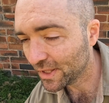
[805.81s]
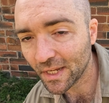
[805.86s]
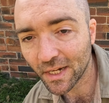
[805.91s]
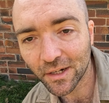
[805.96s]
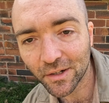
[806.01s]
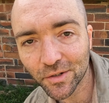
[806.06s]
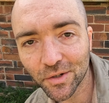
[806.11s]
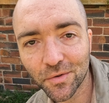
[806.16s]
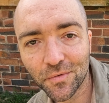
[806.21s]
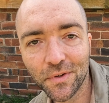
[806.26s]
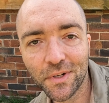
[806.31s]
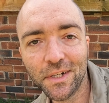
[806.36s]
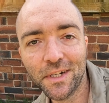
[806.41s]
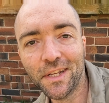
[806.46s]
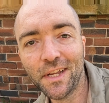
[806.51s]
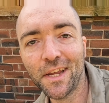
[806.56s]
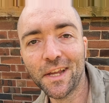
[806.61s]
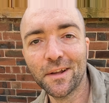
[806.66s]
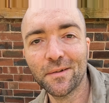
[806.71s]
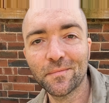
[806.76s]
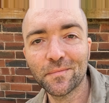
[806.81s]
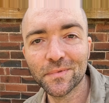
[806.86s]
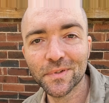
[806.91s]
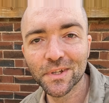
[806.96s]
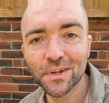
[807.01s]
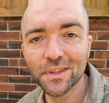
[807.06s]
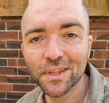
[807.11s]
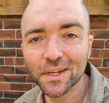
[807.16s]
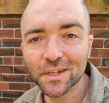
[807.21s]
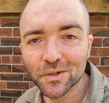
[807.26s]
that'll do for today.
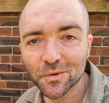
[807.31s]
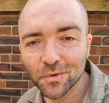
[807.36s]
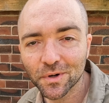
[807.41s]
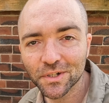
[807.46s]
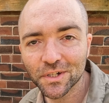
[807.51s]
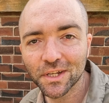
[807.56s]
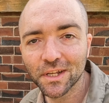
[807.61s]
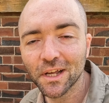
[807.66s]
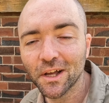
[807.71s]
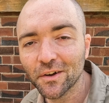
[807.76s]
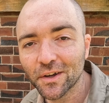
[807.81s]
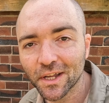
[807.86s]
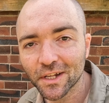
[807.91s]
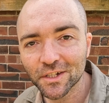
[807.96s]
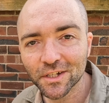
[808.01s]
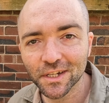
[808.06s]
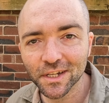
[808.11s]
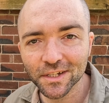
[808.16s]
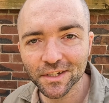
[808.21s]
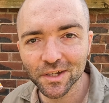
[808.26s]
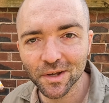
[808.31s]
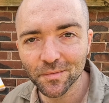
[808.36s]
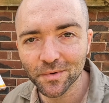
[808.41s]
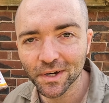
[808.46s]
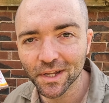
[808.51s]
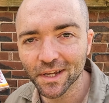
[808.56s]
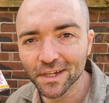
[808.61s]
So thanks for watching. I'll catch you next time on